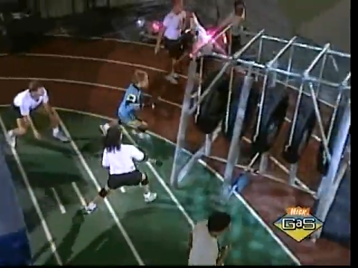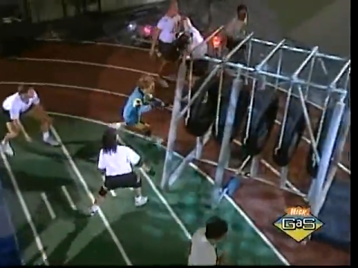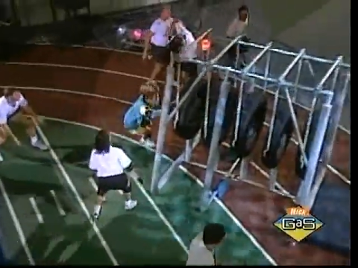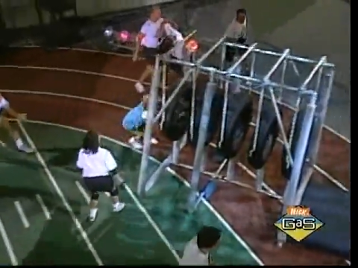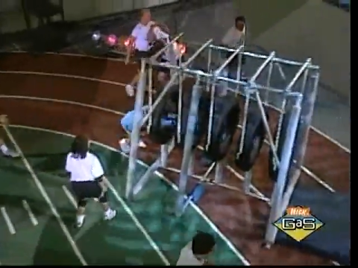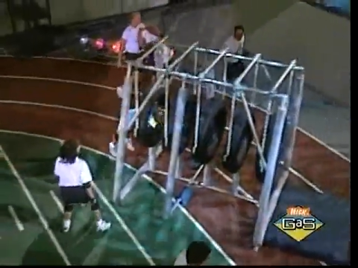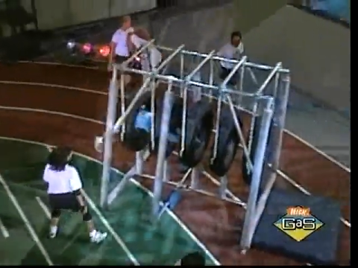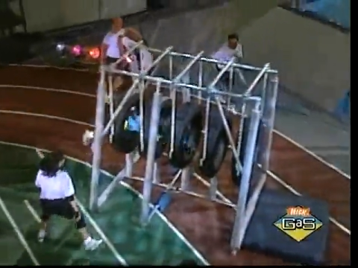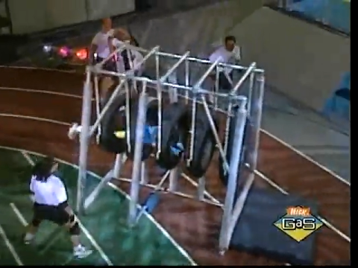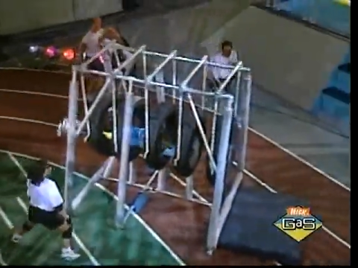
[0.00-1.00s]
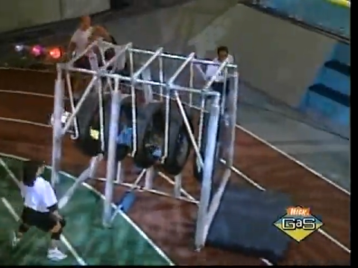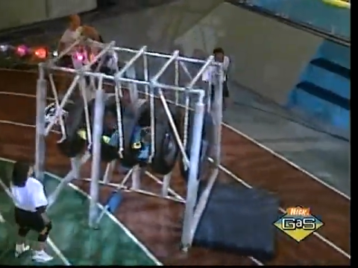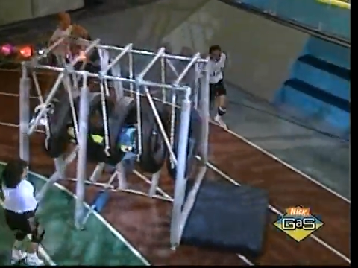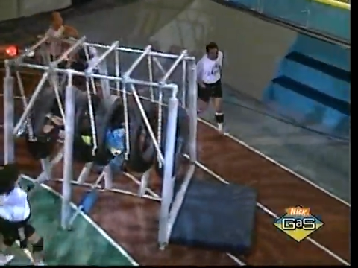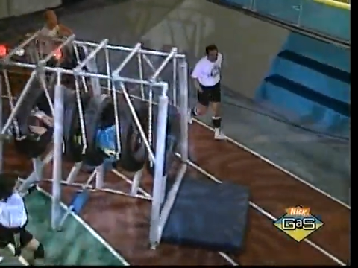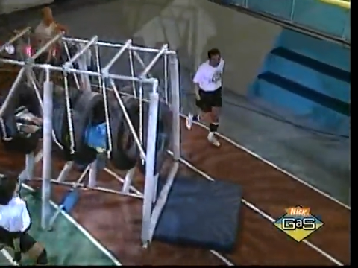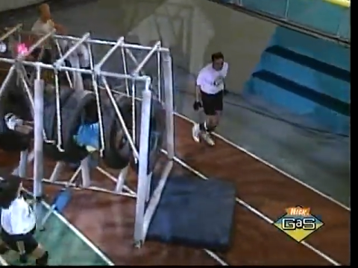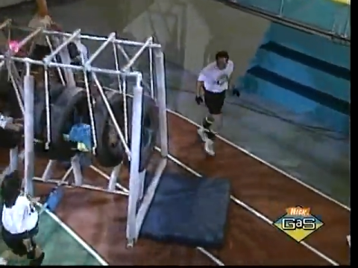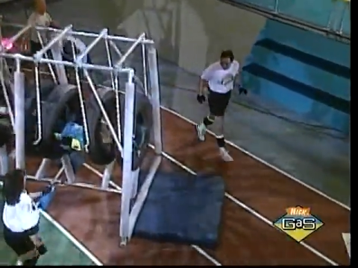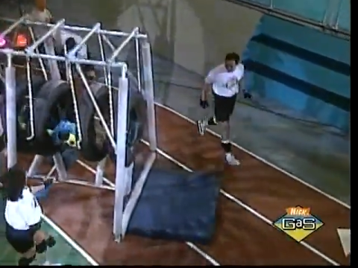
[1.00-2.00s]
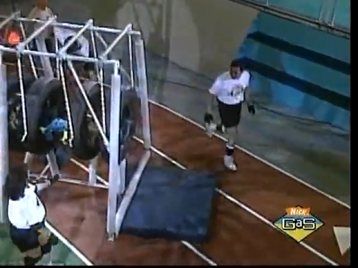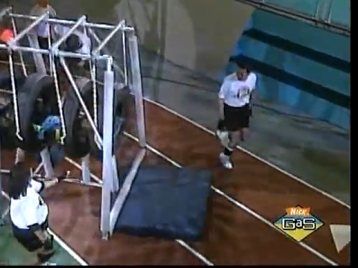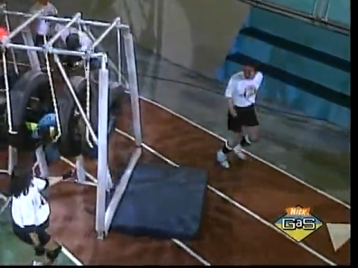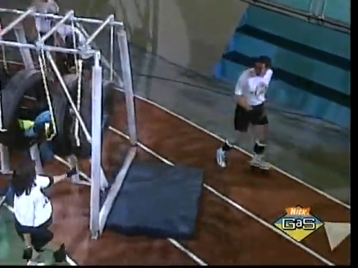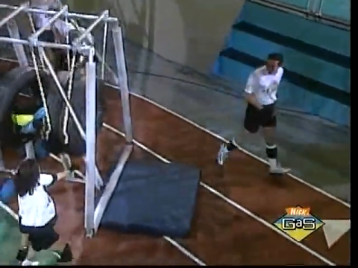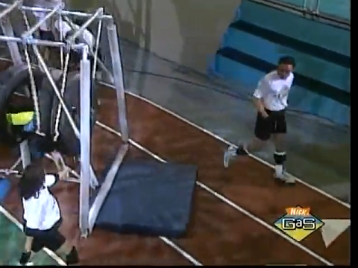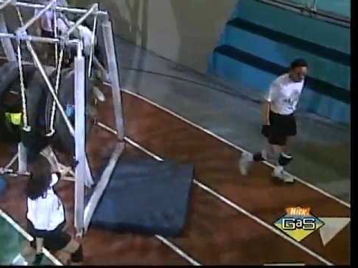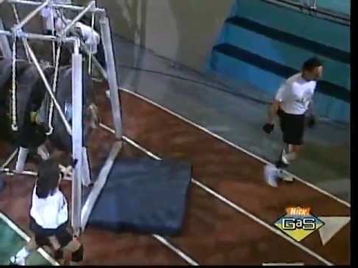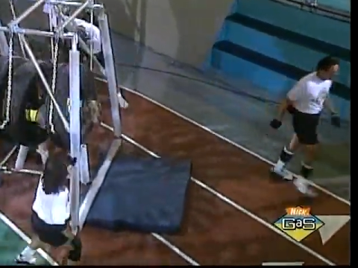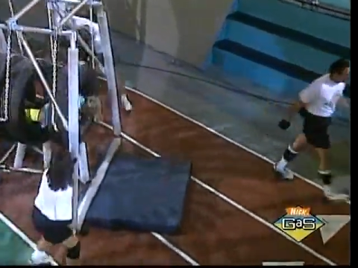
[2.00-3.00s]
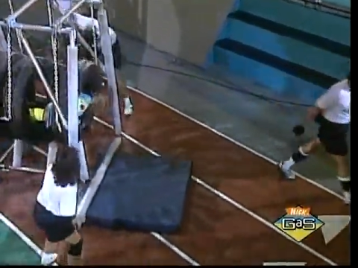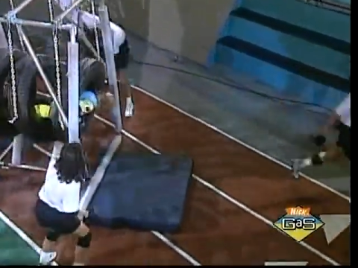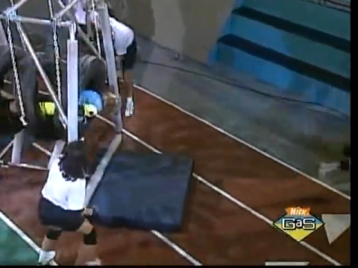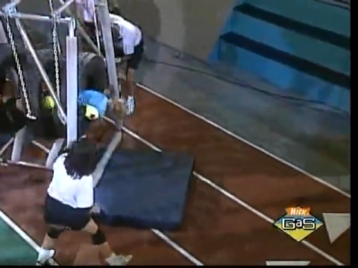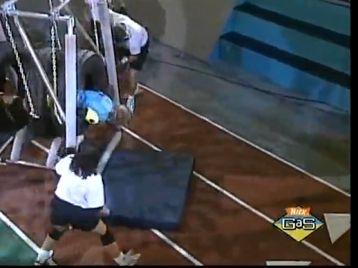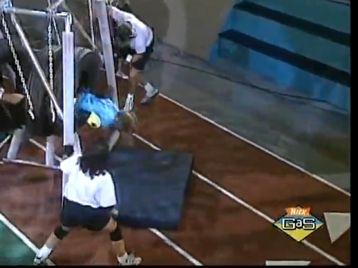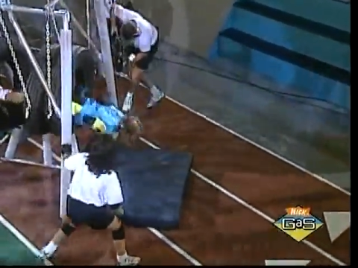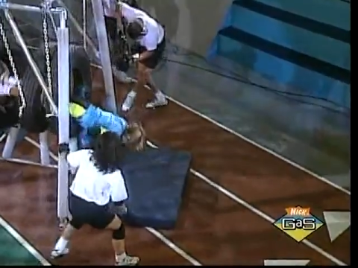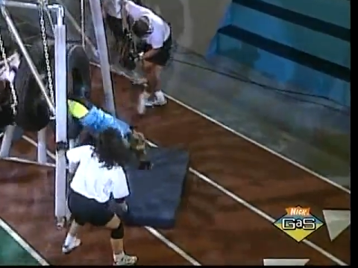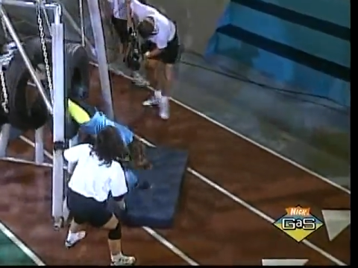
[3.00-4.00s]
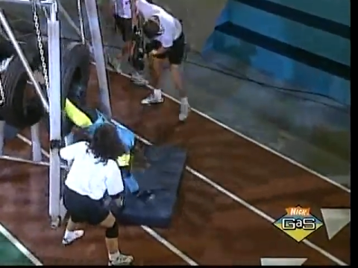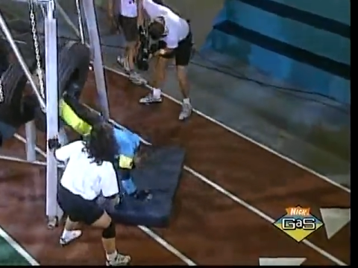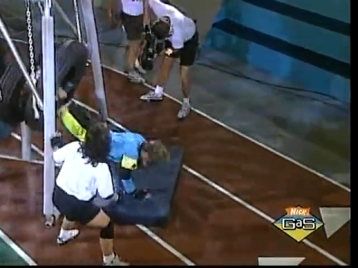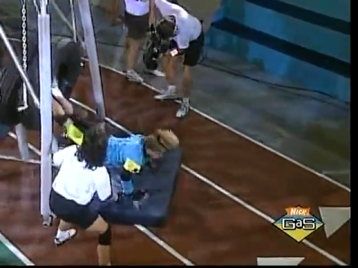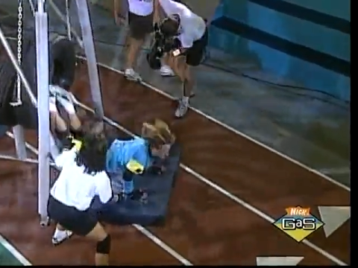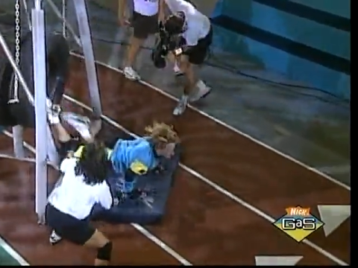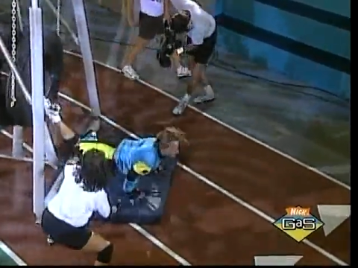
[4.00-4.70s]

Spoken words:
[unreadable: no face in view]